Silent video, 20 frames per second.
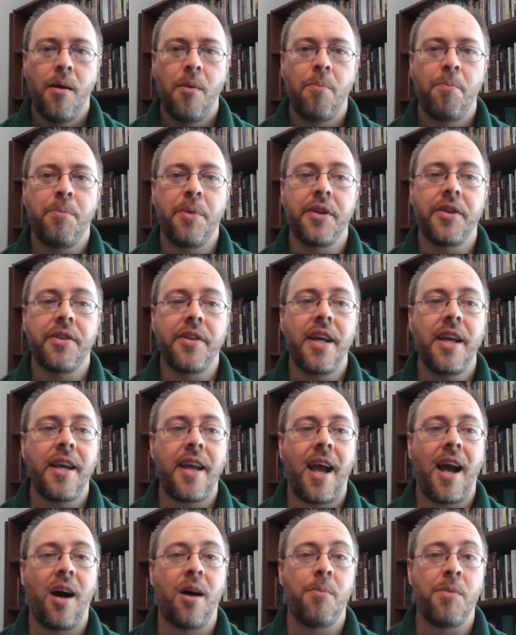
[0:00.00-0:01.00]
But think
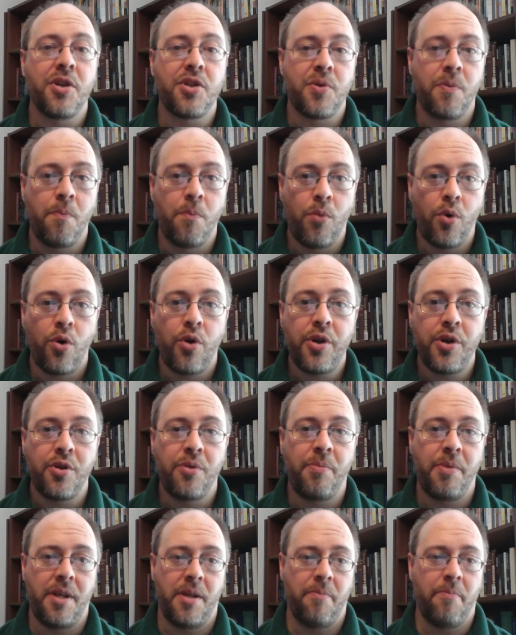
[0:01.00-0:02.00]
how much more you'd
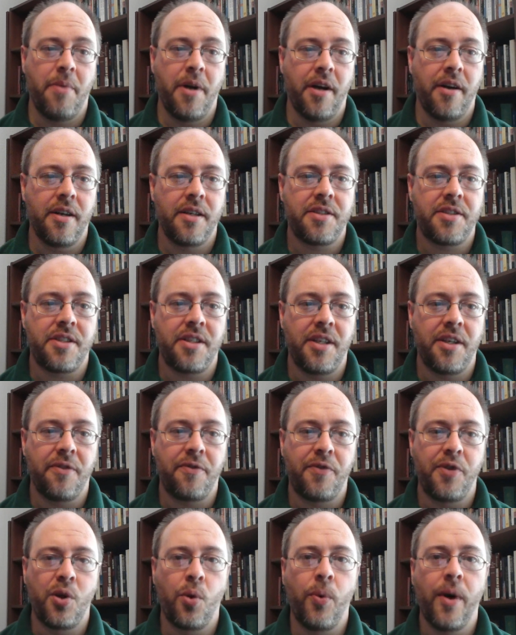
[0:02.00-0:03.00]
be embarrassed
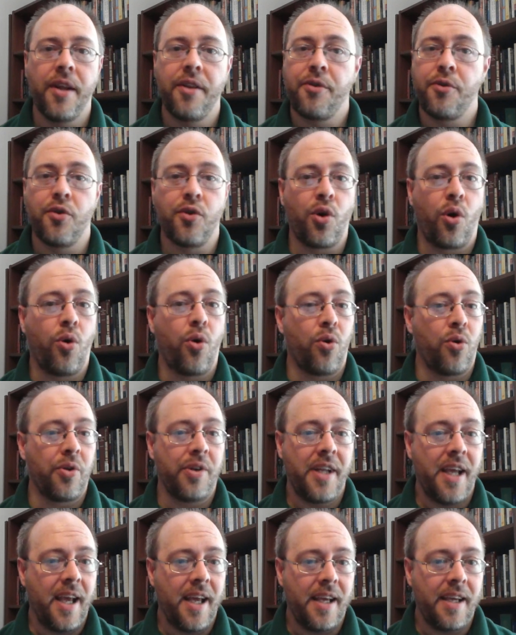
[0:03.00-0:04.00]
if you went through the whole
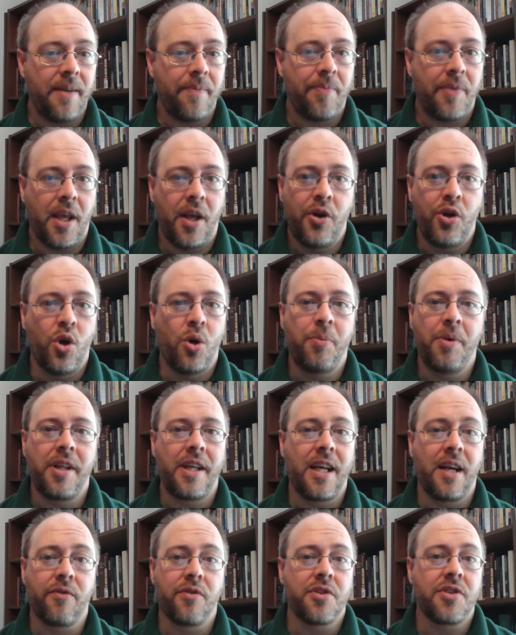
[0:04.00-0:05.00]
day and nobody
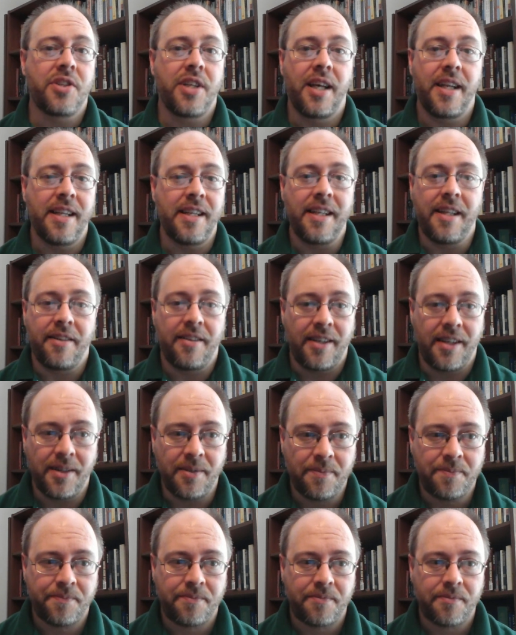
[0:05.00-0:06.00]
ever said anything.
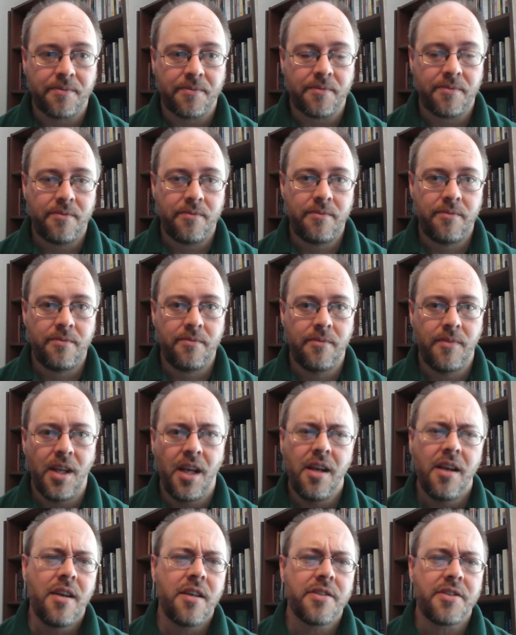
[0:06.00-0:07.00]

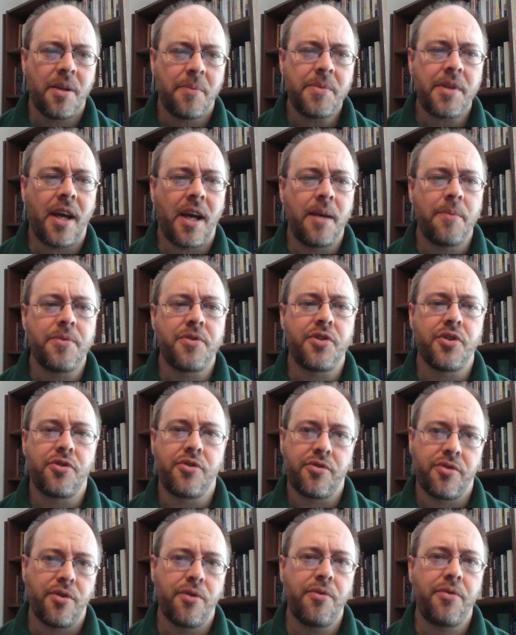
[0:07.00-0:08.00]
Sometimes the
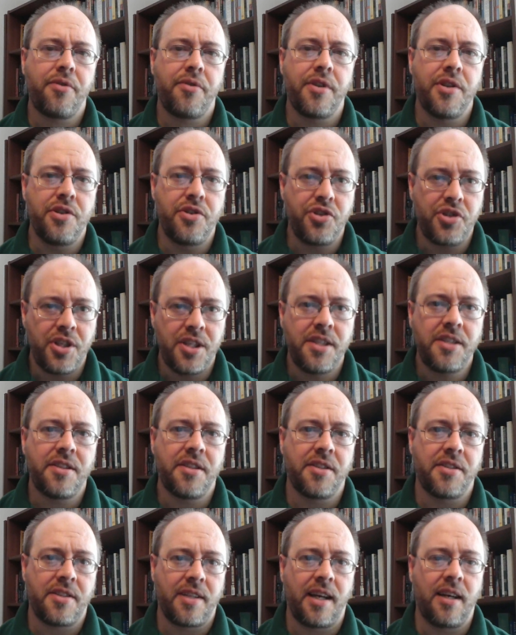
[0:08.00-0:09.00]
truth that
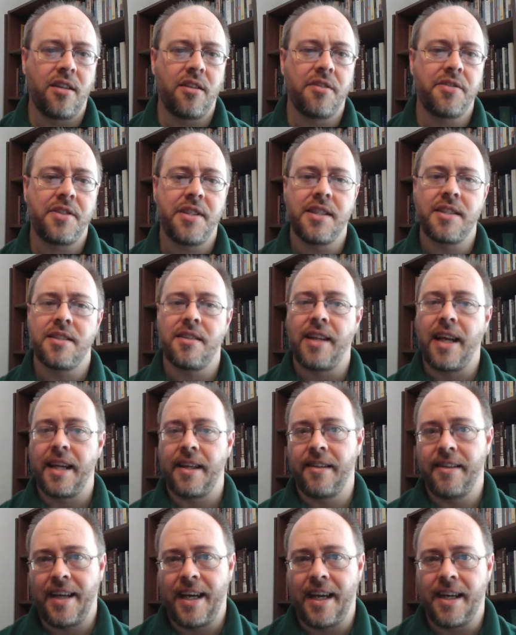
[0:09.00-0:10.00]
Jesus tells is like
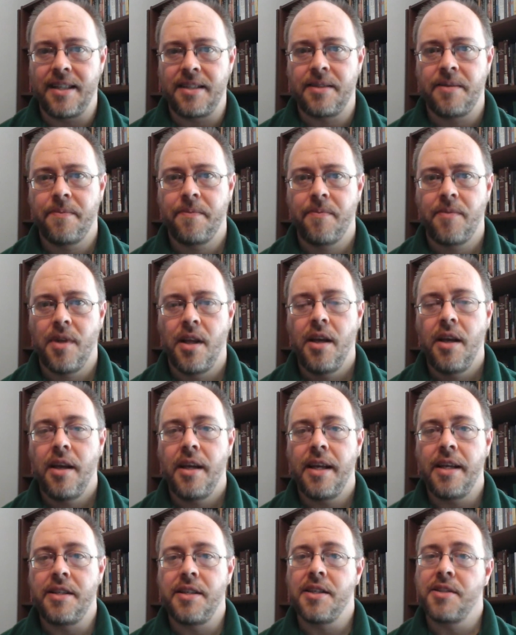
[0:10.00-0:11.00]
that.
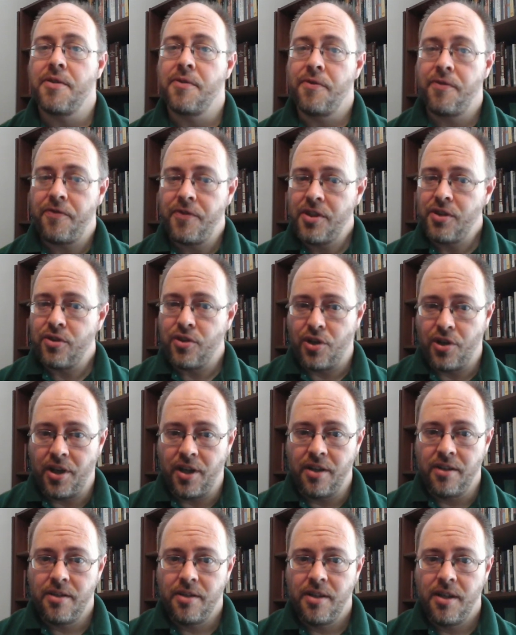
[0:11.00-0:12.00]
It doesn't feel
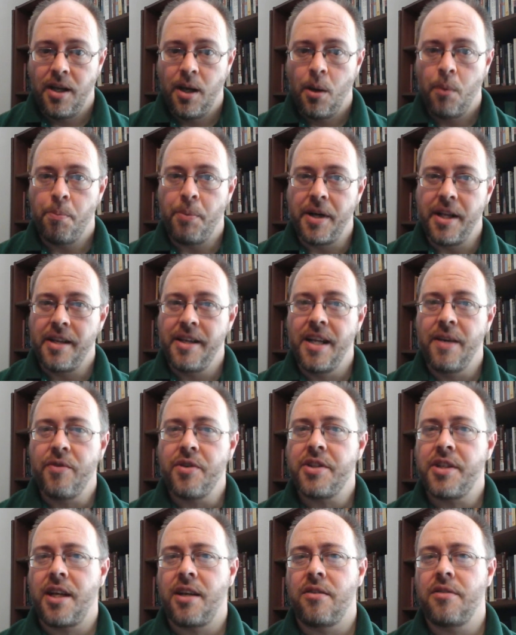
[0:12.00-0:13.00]
good, but he never
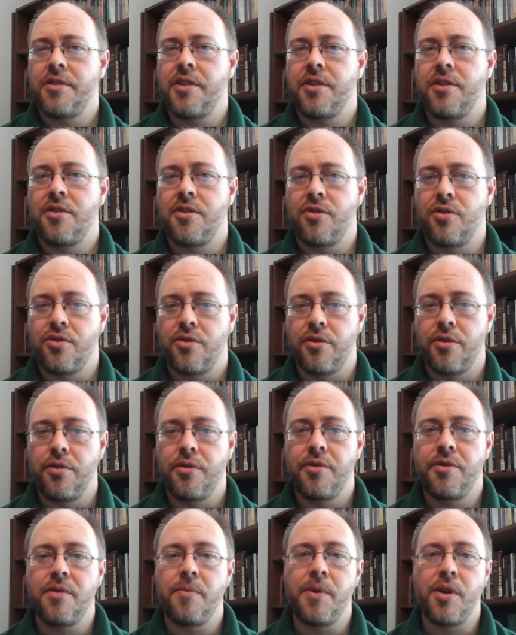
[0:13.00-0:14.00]
tells us the
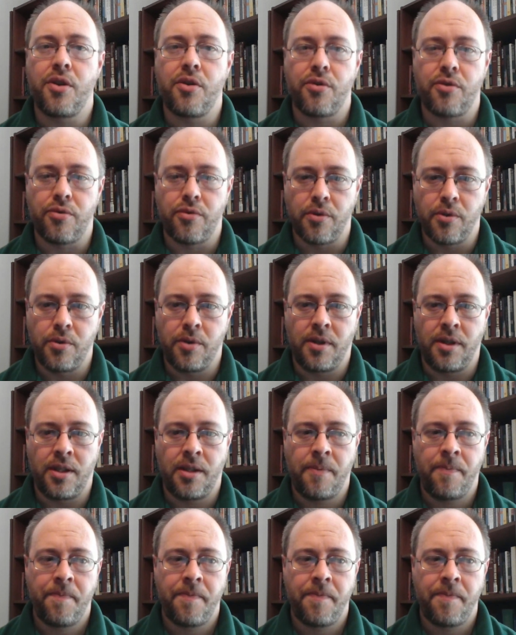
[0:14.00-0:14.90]
truth to be cruel.